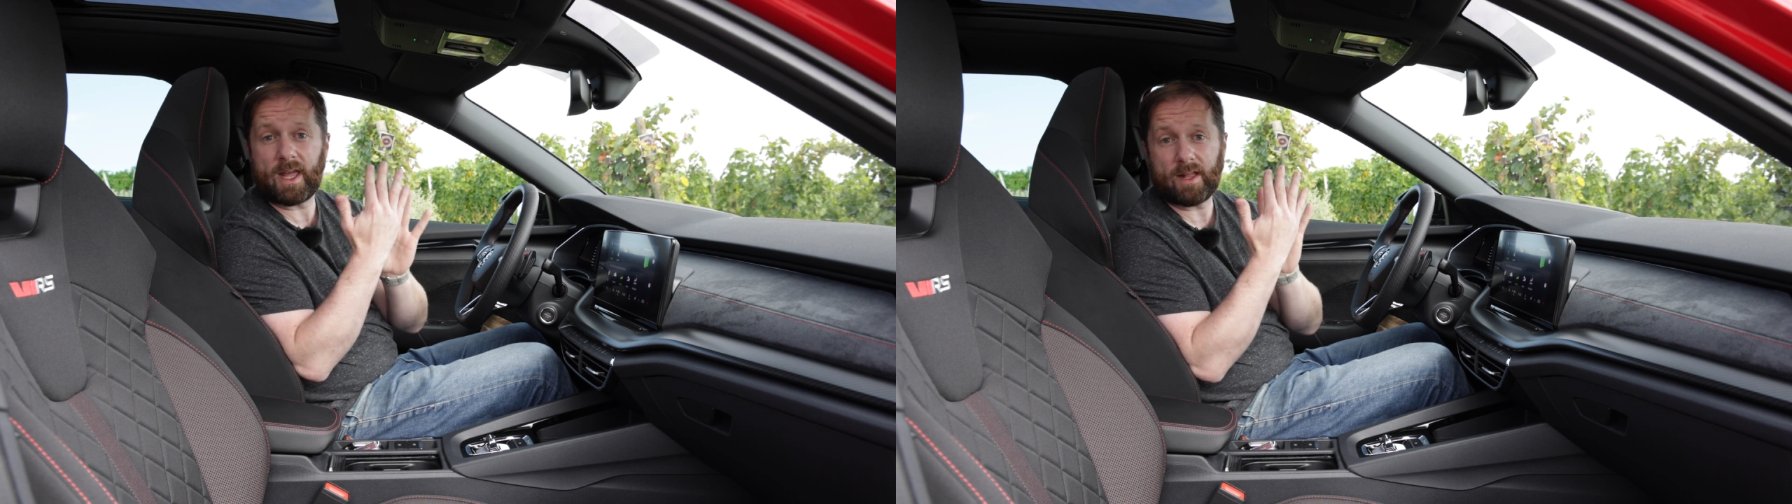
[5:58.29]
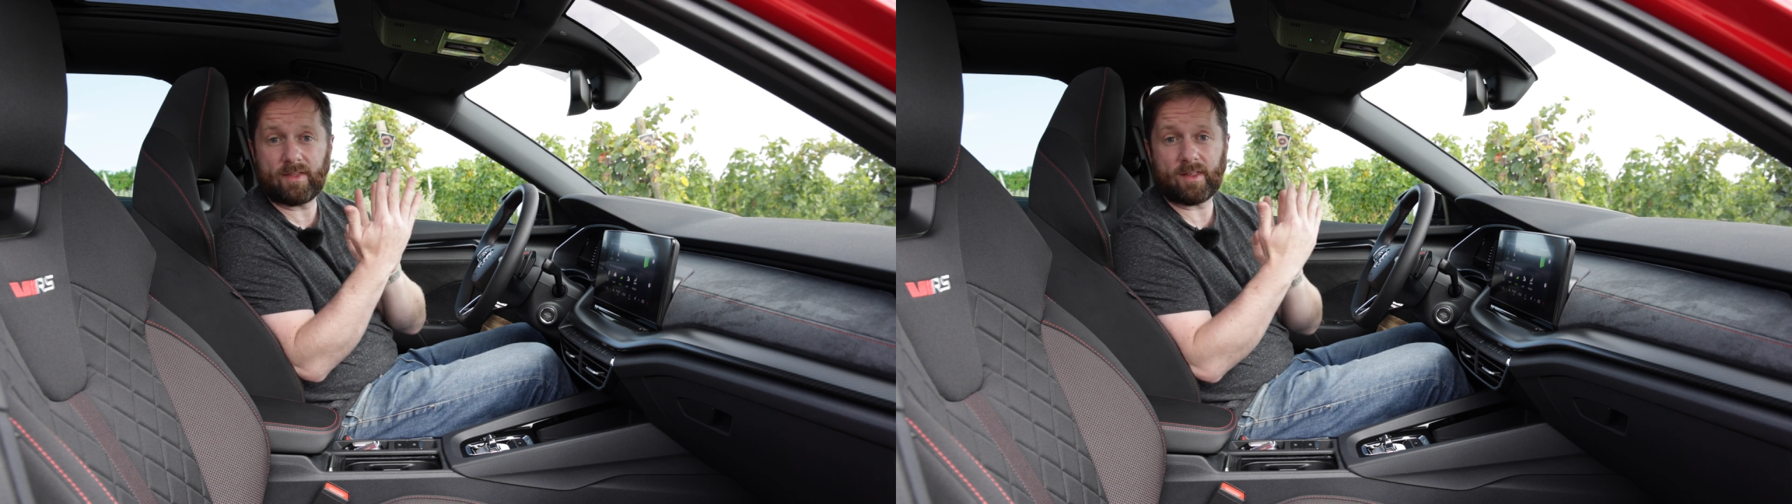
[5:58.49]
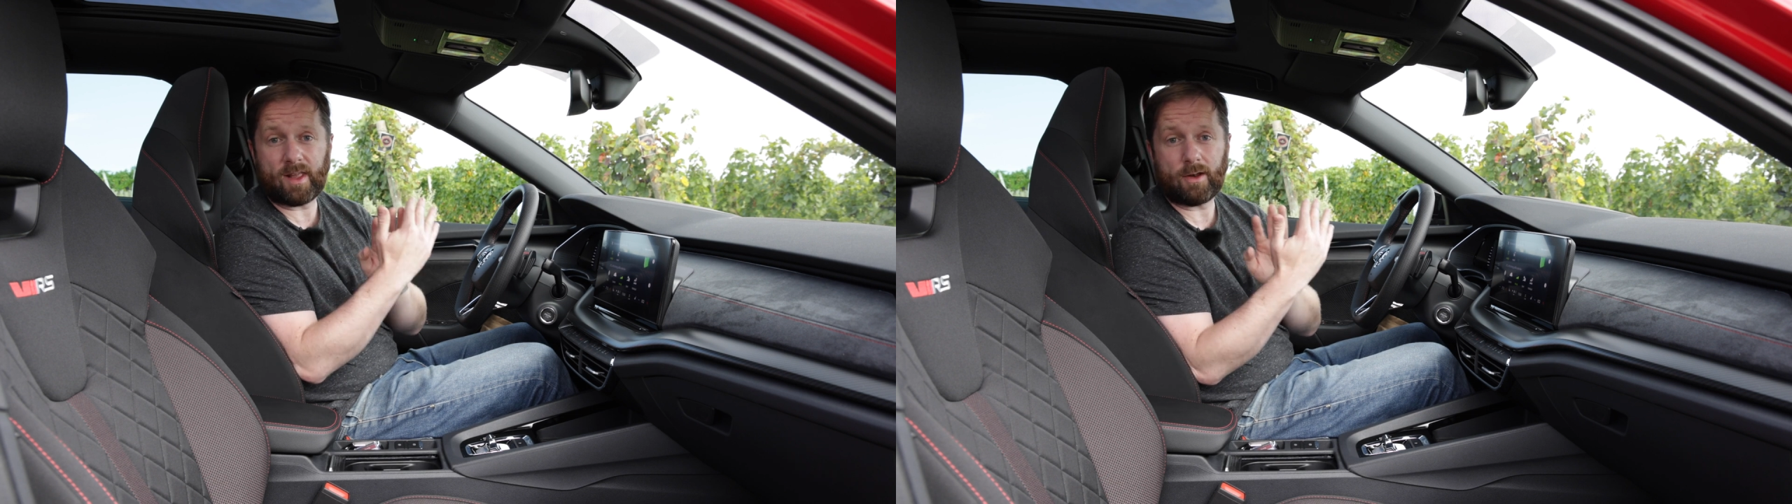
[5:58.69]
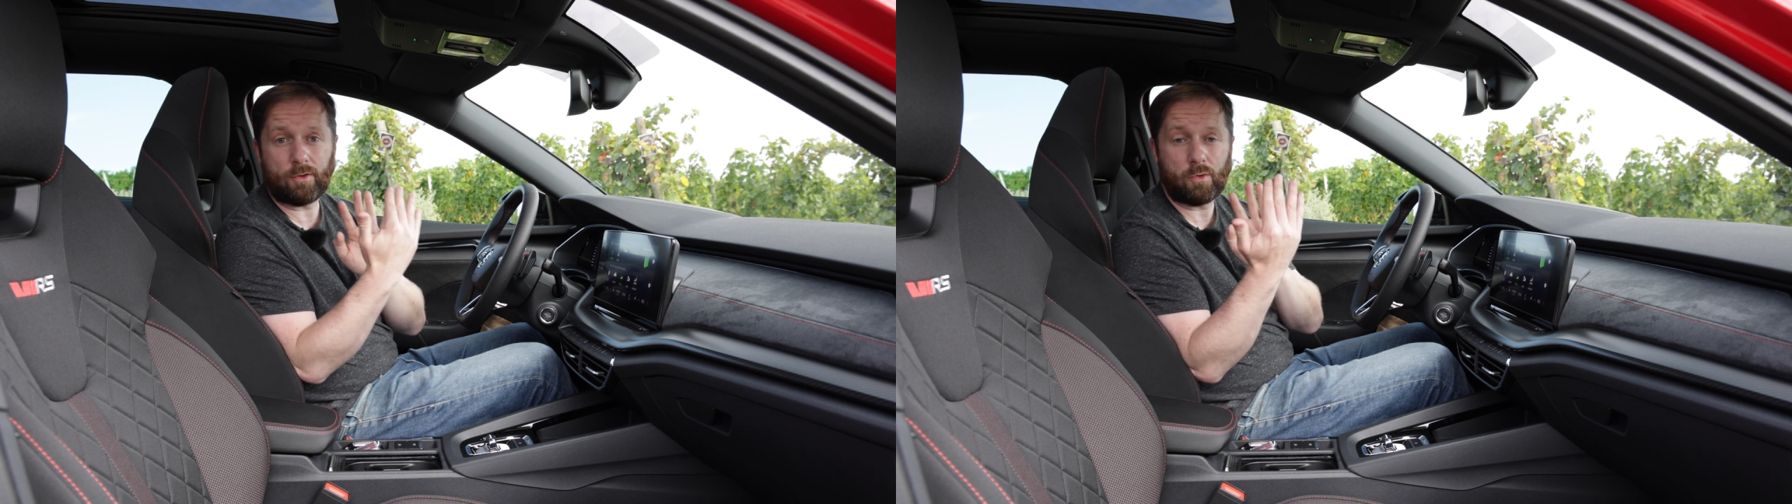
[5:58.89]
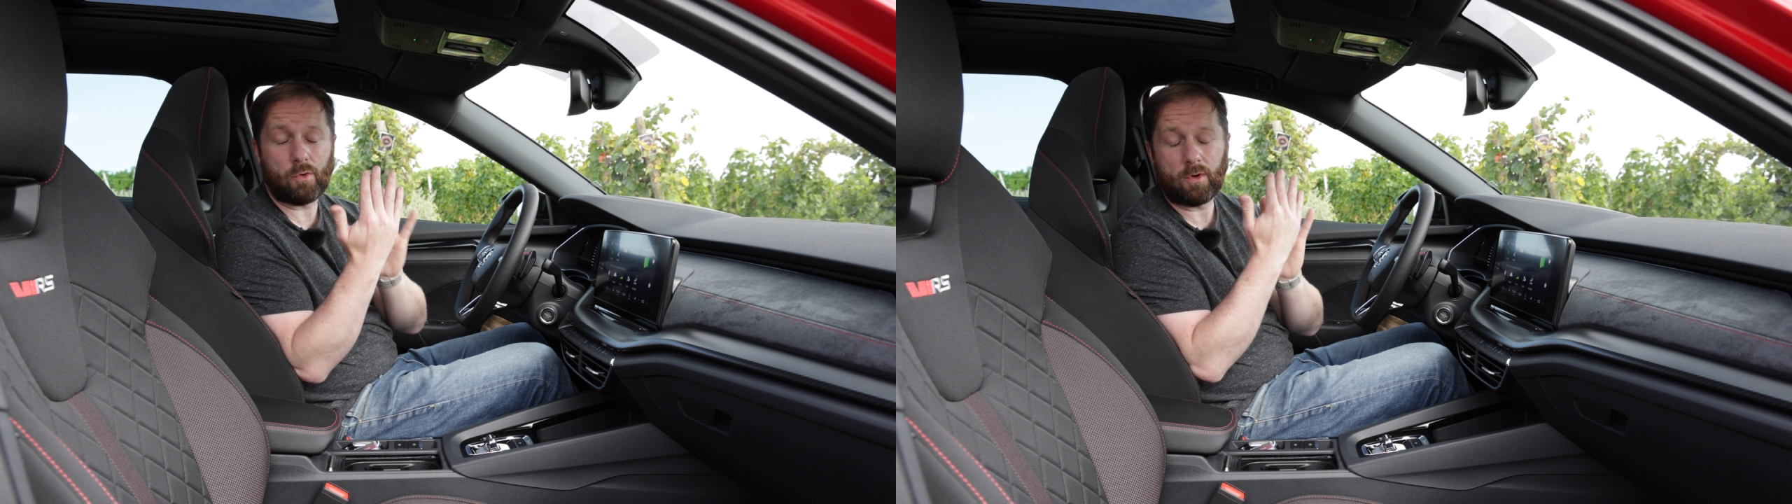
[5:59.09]
heads
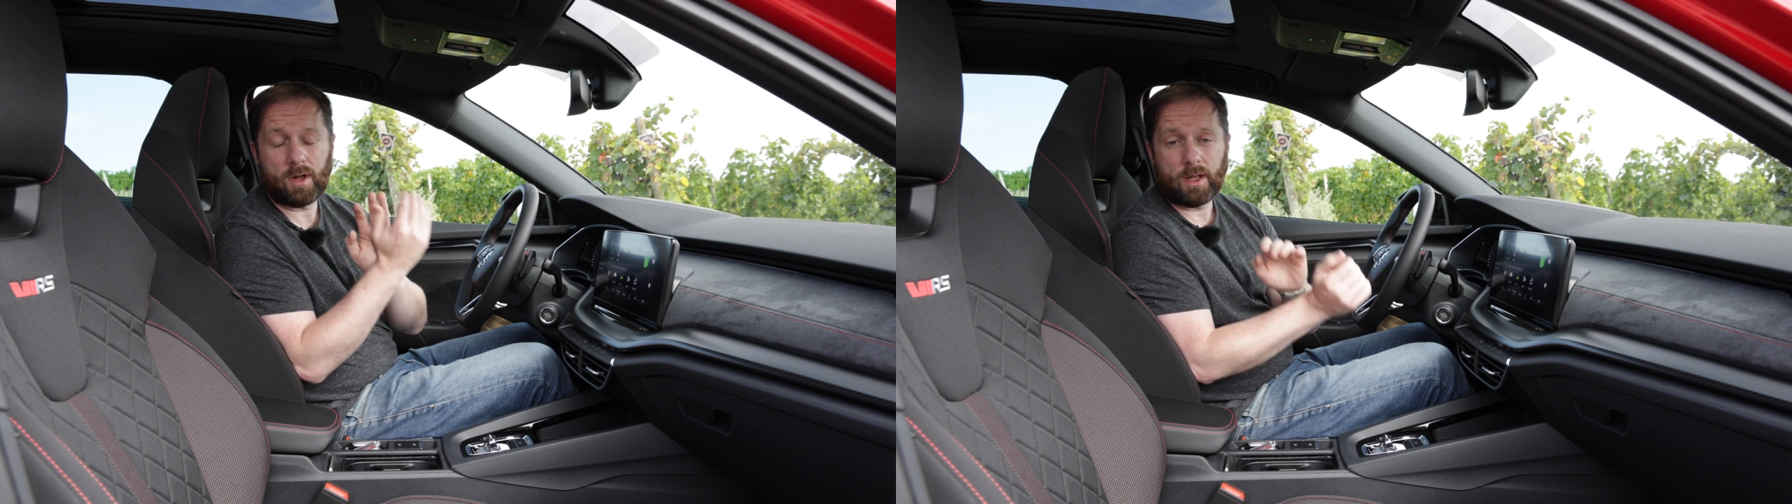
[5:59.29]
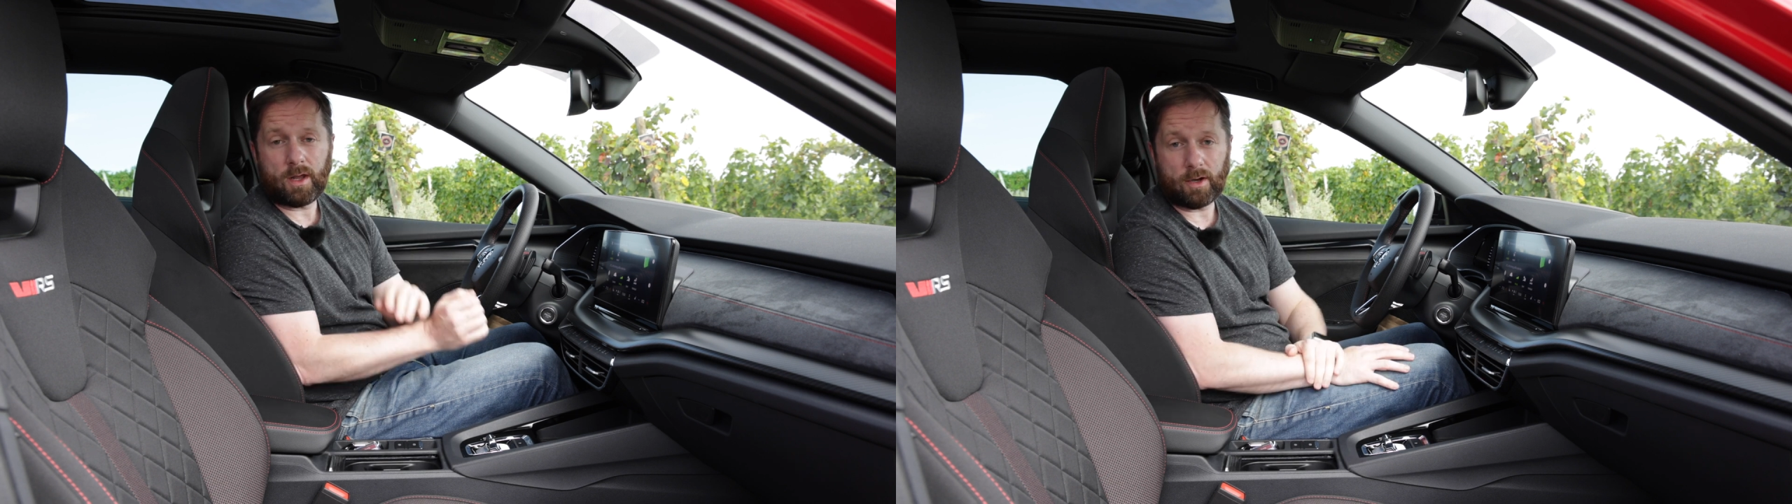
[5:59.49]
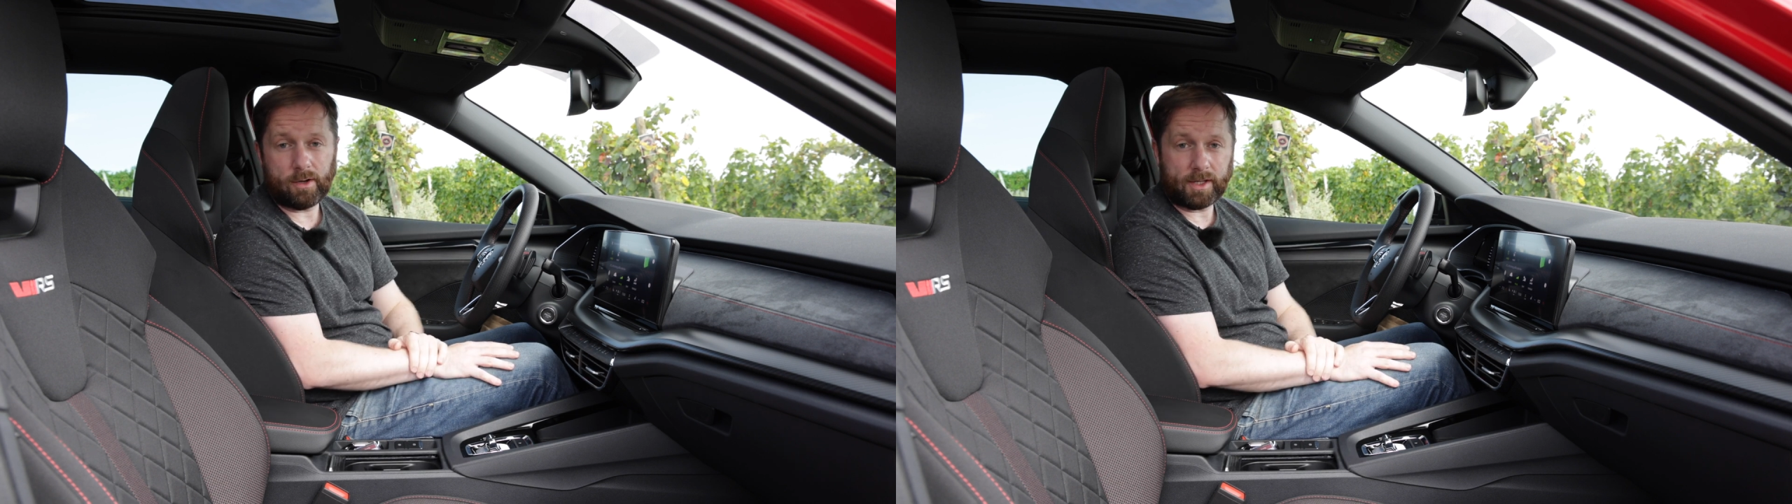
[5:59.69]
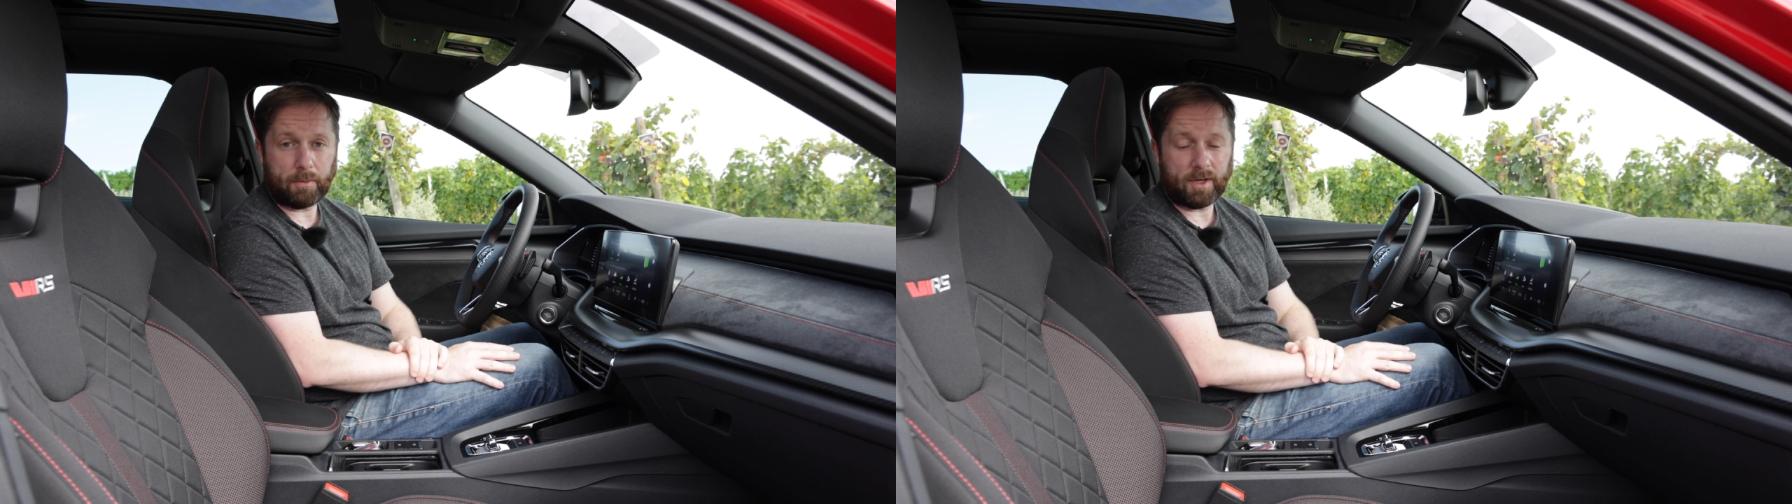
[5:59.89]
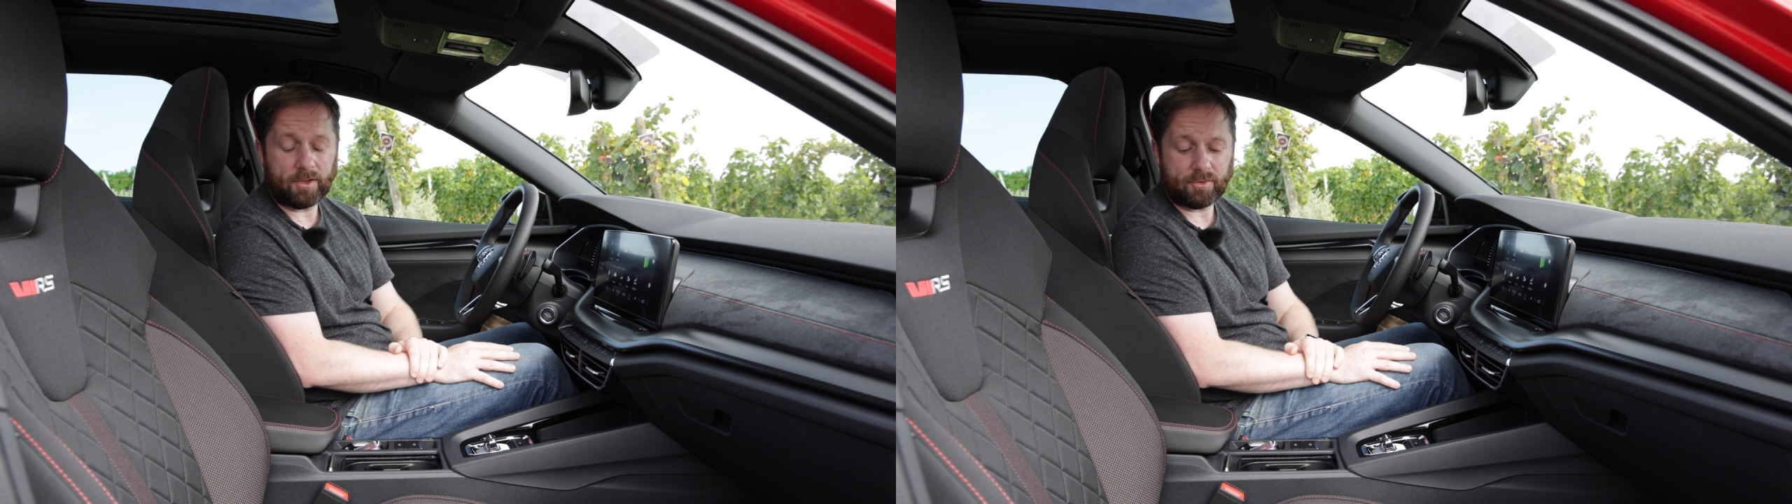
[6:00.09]
together or
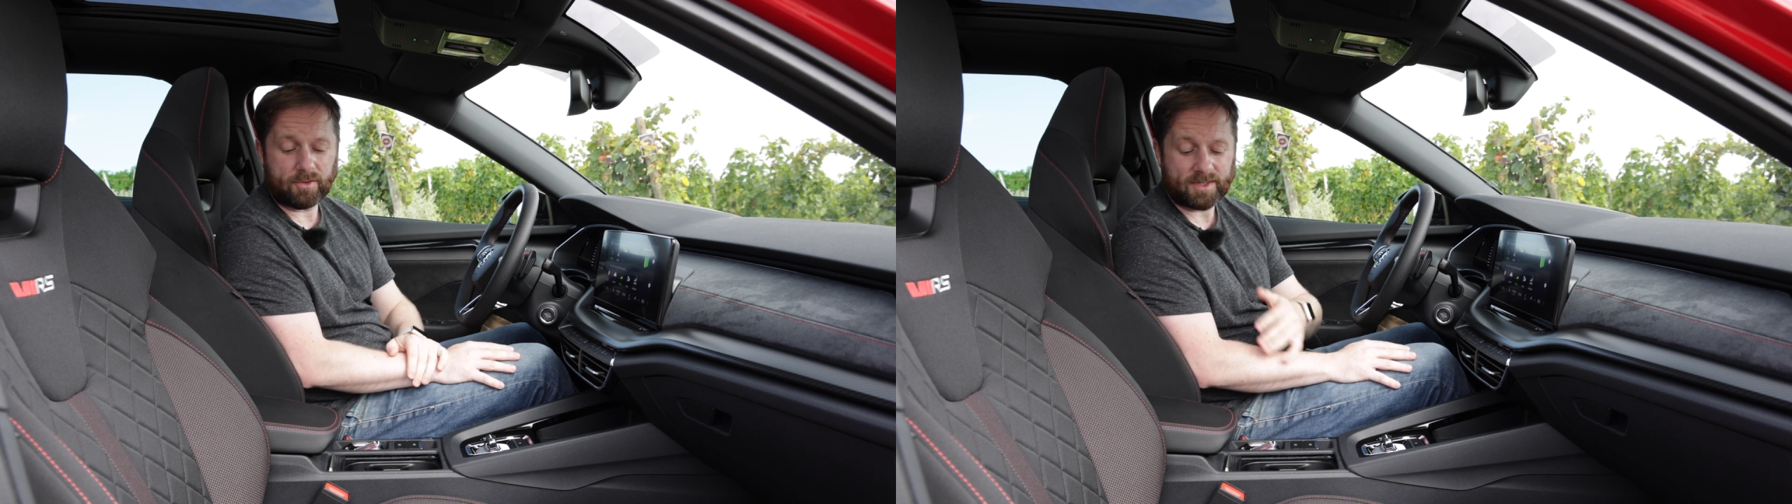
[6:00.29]
colliding with each other.